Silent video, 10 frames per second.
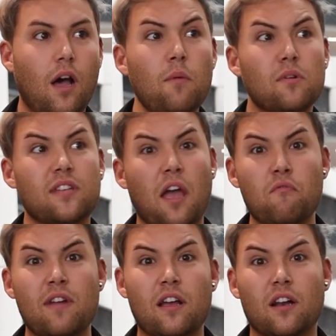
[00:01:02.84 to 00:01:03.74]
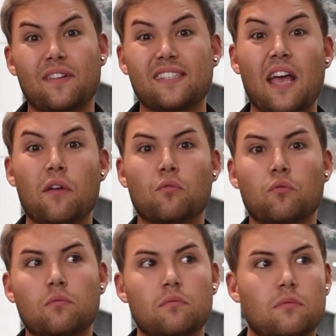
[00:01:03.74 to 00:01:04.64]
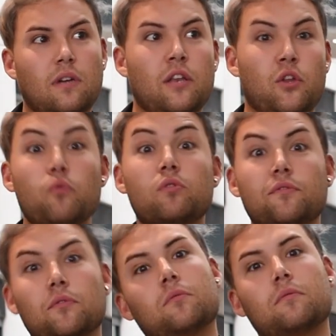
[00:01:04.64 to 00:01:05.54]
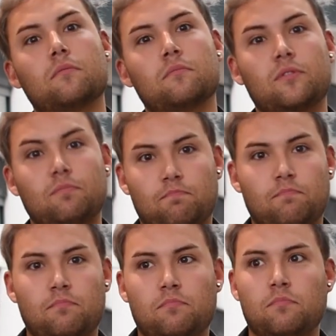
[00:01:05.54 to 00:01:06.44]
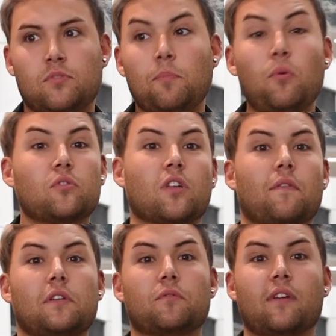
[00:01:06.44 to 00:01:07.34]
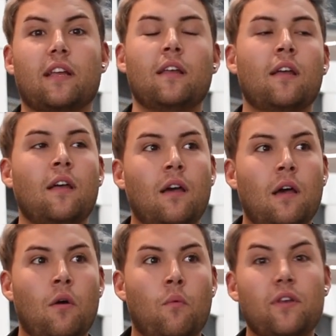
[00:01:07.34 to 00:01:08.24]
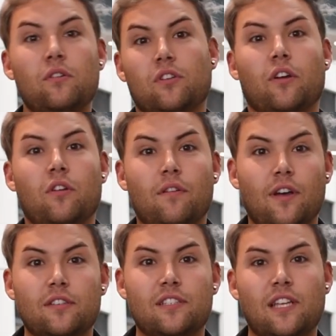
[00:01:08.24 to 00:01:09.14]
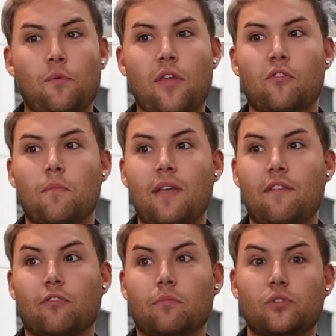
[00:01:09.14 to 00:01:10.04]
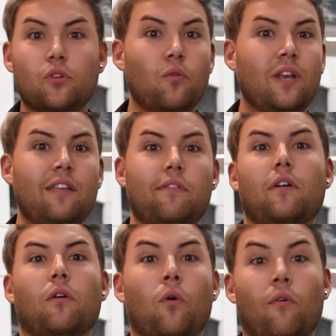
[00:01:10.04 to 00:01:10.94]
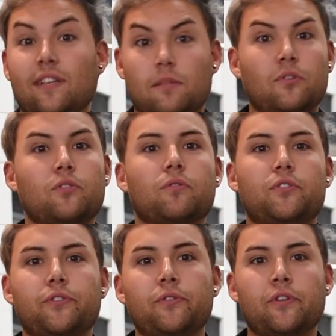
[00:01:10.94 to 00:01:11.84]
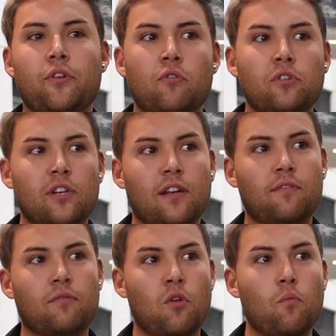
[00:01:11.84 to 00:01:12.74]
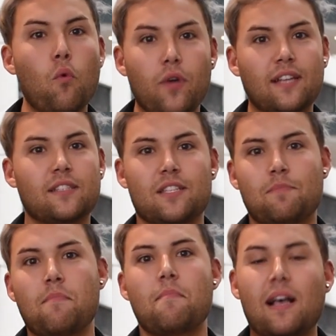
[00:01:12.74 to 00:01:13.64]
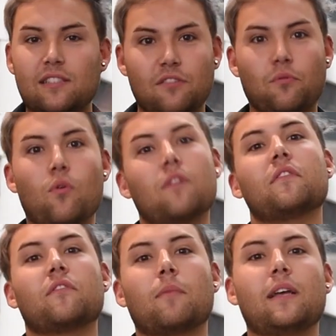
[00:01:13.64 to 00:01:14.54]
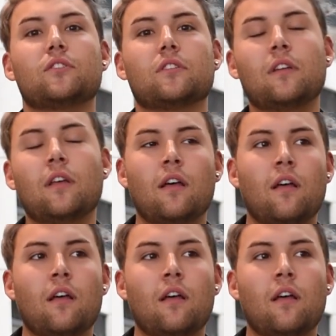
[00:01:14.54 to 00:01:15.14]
I would say, a really kind of integral and useful support service, really. When you start university, whether it be from school leaver or as a mature student, you're just kind of, you walk into this massive wall of information.